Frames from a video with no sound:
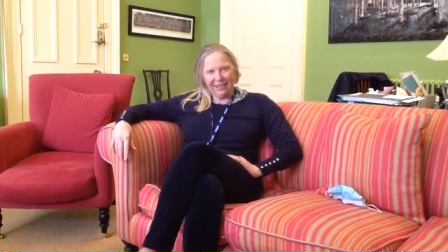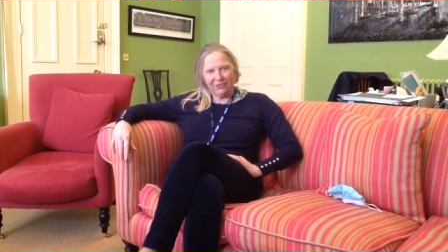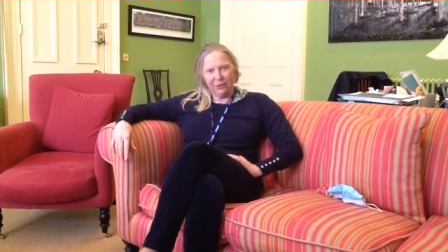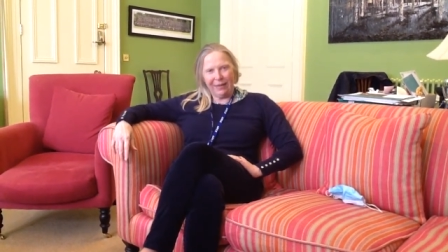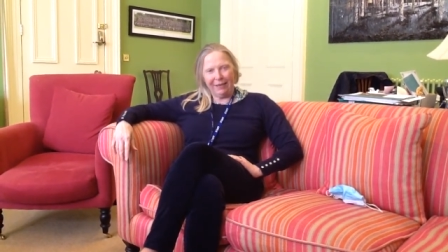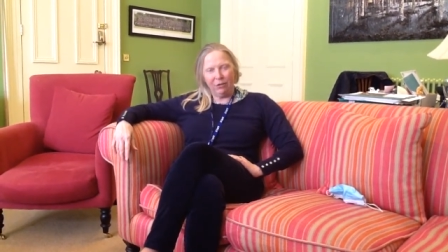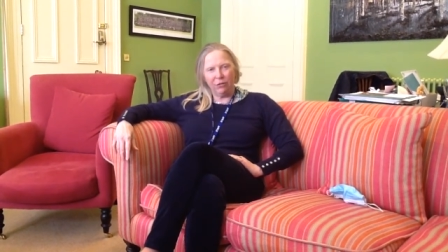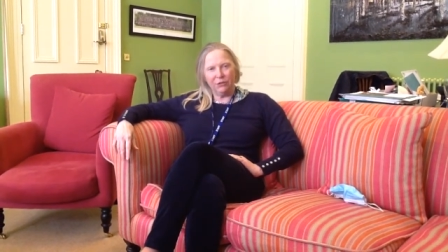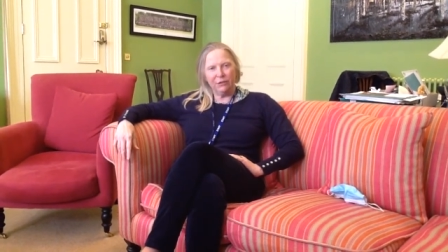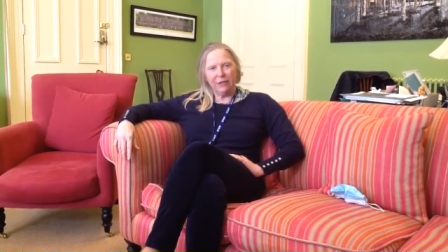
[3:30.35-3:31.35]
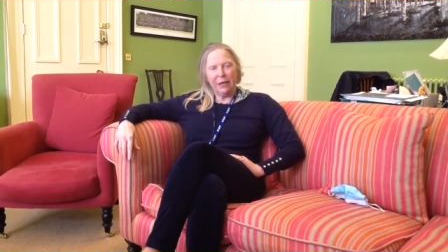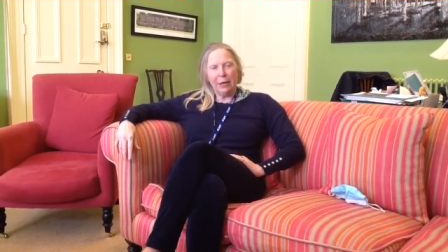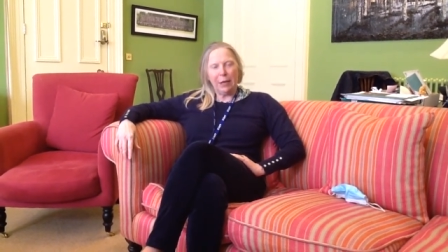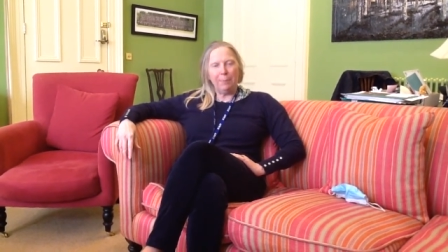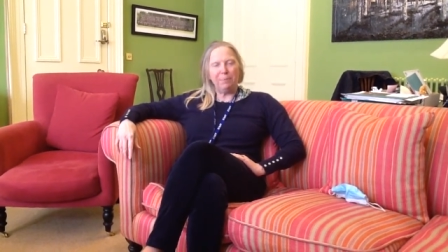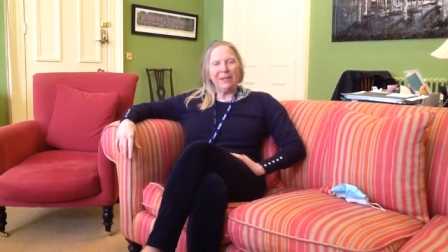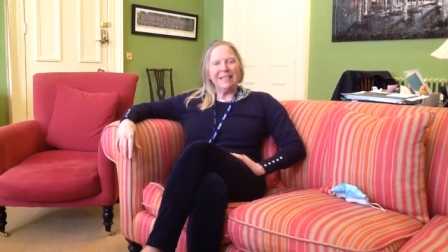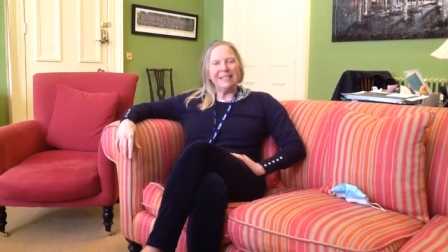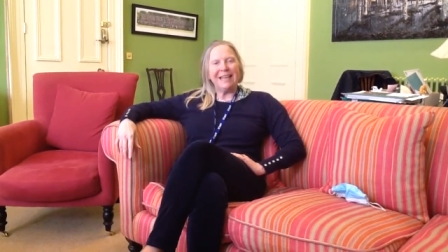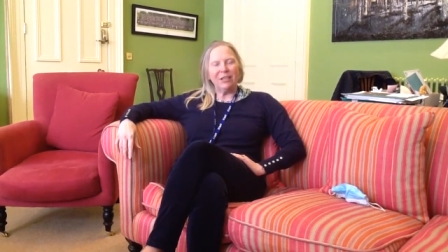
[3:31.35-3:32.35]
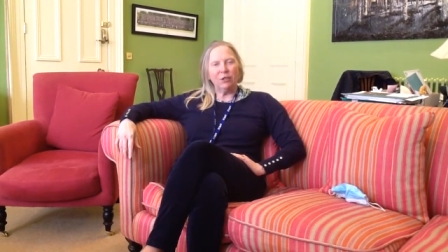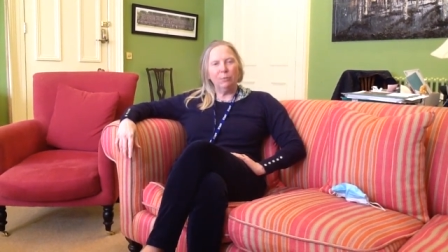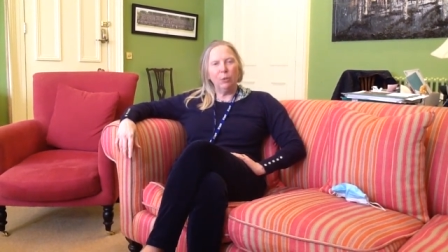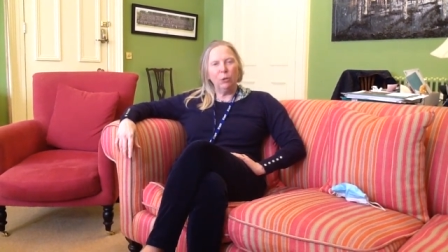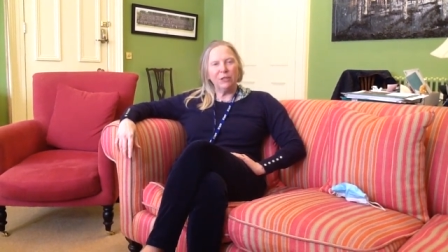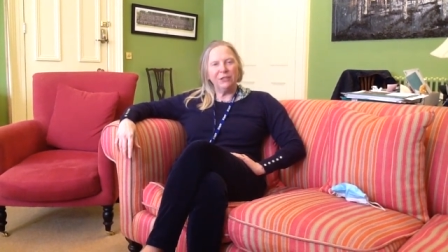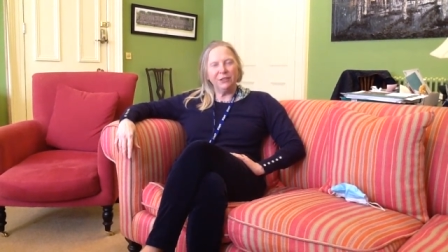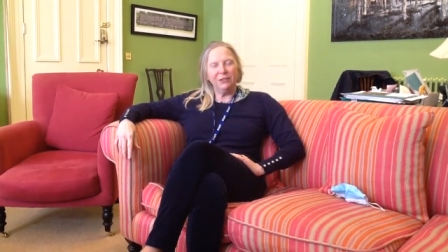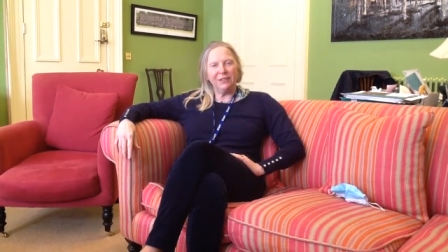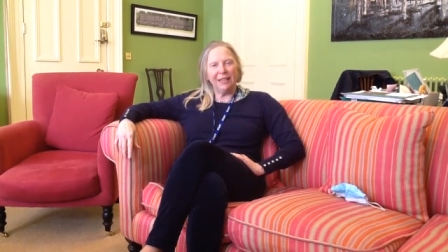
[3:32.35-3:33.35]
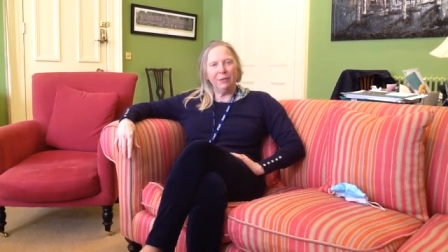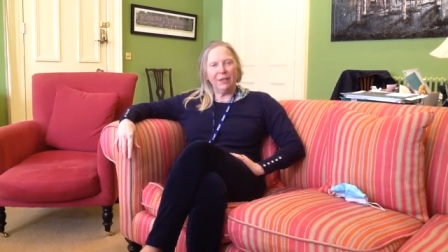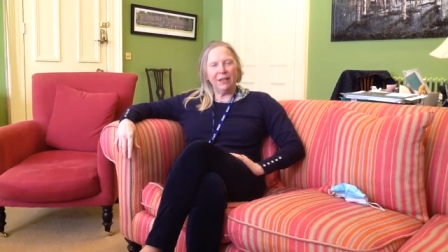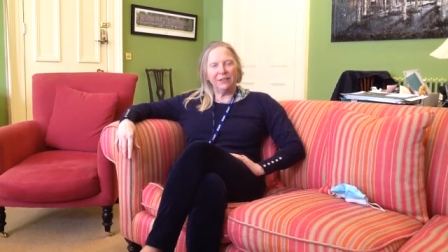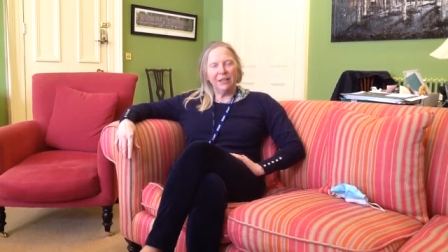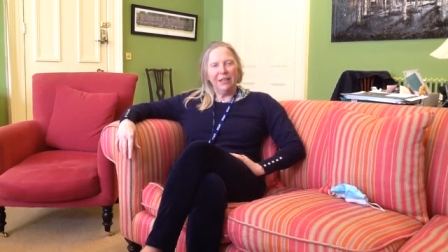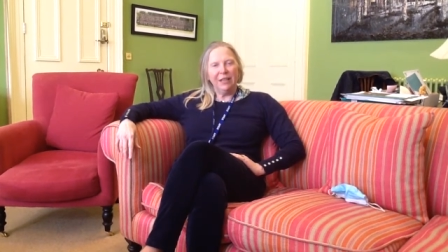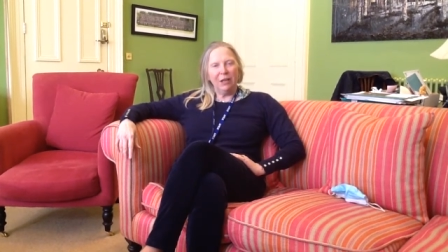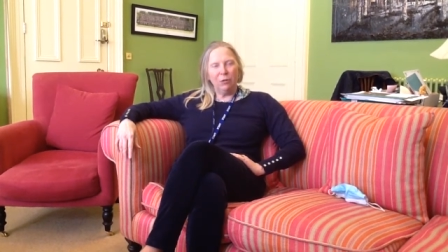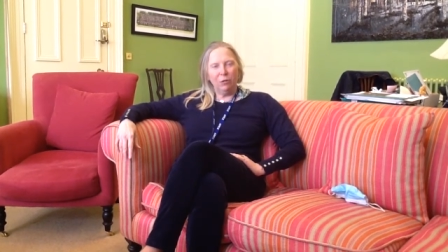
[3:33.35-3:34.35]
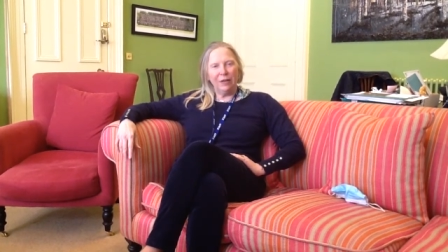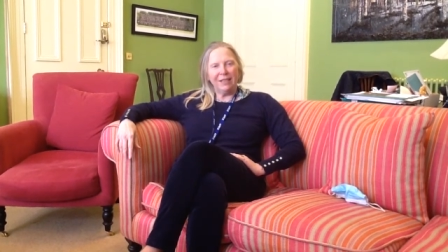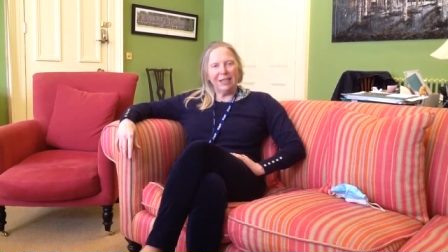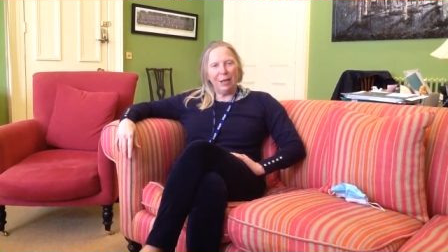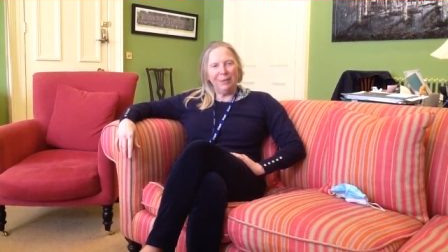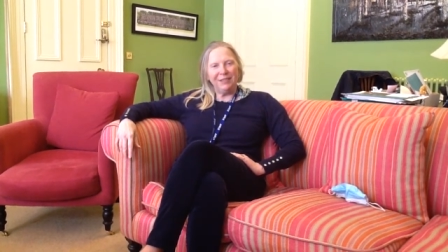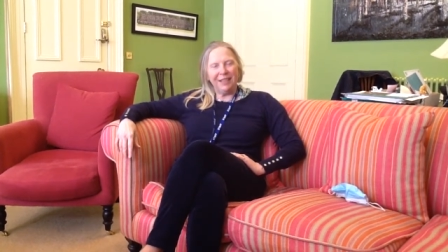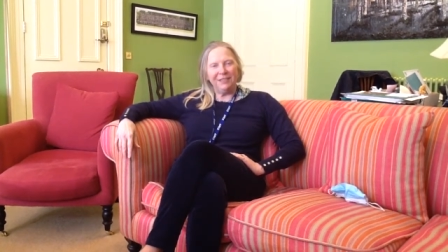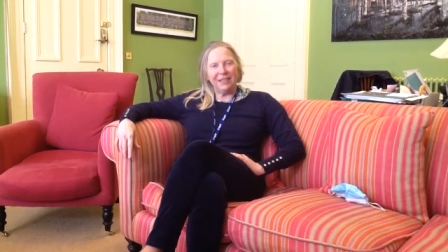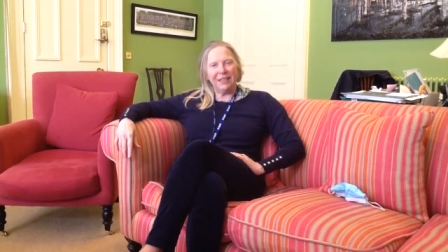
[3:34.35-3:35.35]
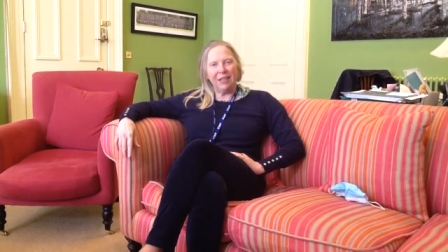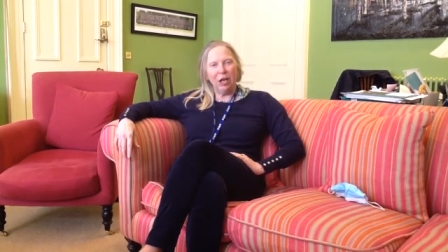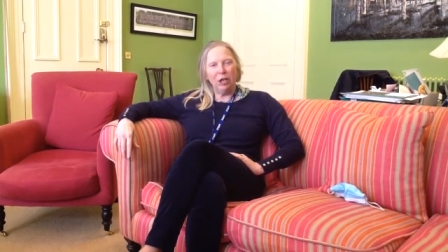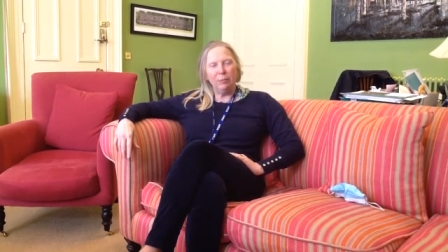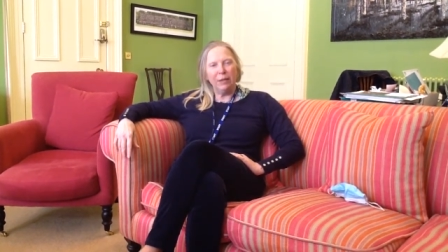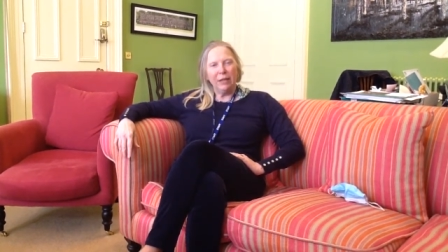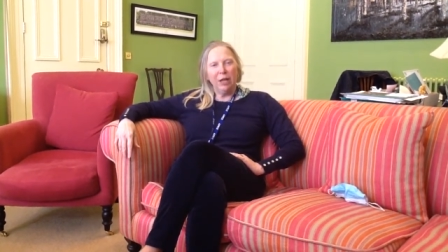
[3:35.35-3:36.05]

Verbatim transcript: so we have lots of um, international boarders who stay with us uh, all their time as their second home,